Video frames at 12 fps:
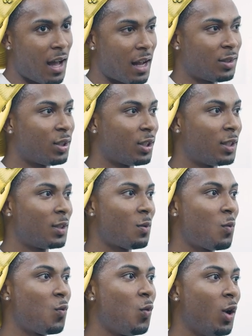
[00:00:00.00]
I just
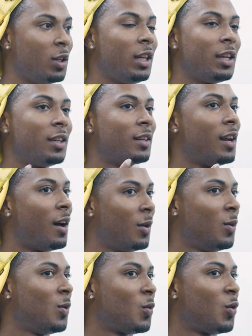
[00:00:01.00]
didn't
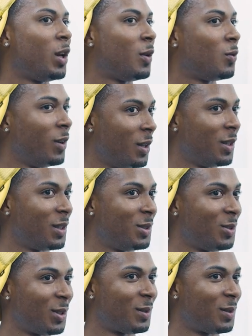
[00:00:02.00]
know what it was.